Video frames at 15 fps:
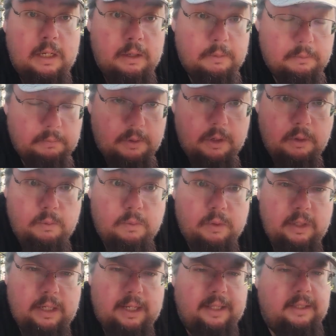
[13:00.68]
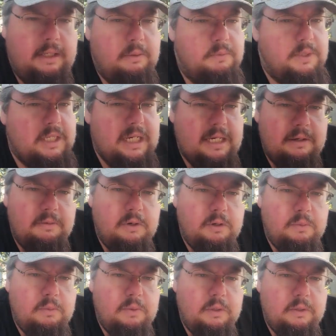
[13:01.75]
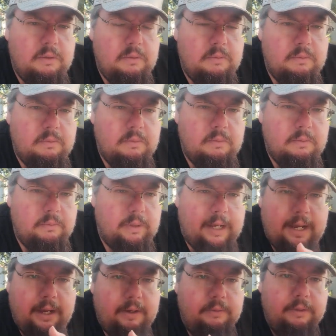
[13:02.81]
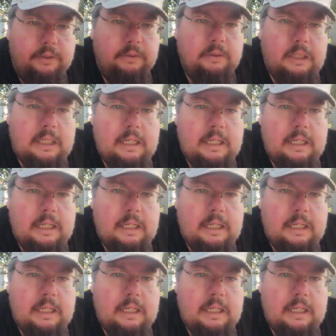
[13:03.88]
One. I think, was he in Rogue One? I don't know.